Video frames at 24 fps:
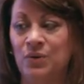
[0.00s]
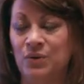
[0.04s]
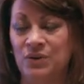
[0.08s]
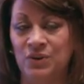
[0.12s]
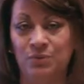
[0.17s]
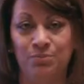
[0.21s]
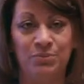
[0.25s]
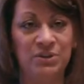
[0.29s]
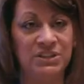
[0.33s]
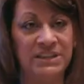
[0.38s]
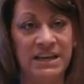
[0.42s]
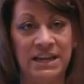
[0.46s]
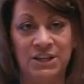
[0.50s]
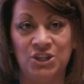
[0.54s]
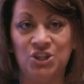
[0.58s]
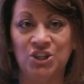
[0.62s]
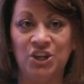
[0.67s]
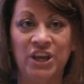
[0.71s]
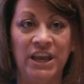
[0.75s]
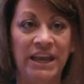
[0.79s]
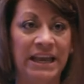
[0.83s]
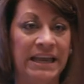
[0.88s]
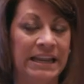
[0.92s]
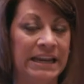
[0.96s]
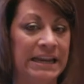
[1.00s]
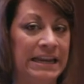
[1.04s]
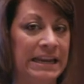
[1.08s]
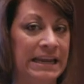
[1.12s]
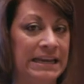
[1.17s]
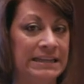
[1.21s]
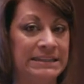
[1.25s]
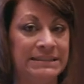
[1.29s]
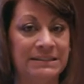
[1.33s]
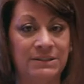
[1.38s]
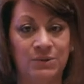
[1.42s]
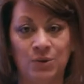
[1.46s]
potential
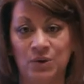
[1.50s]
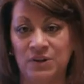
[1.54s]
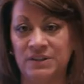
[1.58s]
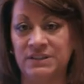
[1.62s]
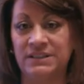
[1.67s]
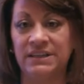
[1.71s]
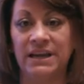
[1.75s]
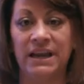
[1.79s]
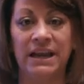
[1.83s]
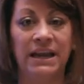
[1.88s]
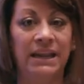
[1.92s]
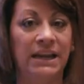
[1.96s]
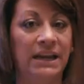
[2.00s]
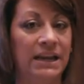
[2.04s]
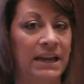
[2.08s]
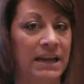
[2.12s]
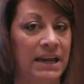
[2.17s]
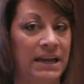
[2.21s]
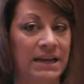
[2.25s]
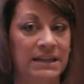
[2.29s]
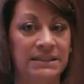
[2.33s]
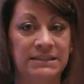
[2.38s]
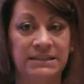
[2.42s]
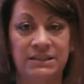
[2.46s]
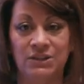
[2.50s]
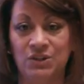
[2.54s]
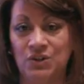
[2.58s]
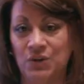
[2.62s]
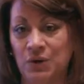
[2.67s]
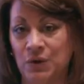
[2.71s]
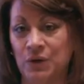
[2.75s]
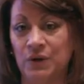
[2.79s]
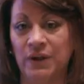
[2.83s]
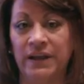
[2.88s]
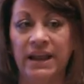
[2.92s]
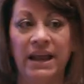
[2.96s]
candidates, source candidates,
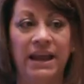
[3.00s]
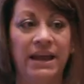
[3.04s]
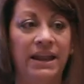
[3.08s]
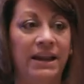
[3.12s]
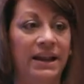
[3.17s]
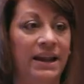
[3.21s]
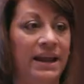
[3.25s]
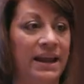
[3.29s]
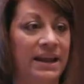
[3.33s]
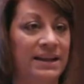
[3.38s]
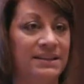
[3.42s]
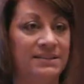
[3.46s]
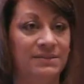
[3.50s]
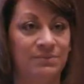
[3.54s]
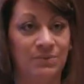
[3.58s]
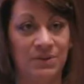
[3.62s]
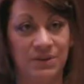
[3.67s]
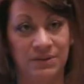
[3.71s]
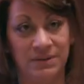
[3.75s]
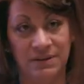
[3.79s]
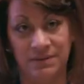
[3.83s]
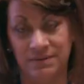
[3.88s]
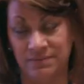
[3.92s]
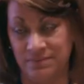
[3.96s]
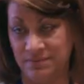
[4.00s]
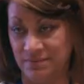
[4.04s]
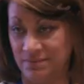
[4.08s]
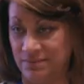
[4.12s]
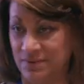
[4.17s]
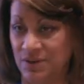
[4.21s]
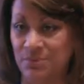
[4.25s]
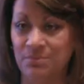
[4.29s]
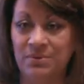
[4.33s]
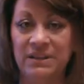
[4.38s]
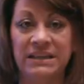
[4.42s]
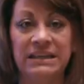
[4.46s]
internal candidates,
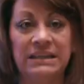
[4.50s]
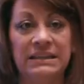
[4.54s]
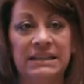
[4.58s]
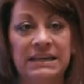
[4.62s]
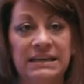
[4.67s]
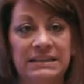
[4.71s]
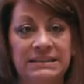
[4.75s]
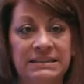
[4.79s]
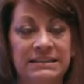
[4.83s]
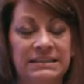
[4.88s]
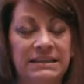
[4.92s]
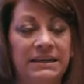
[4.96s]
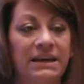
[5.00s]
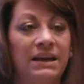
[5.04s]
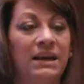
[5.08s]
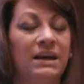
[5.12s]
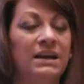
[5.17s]
complete list.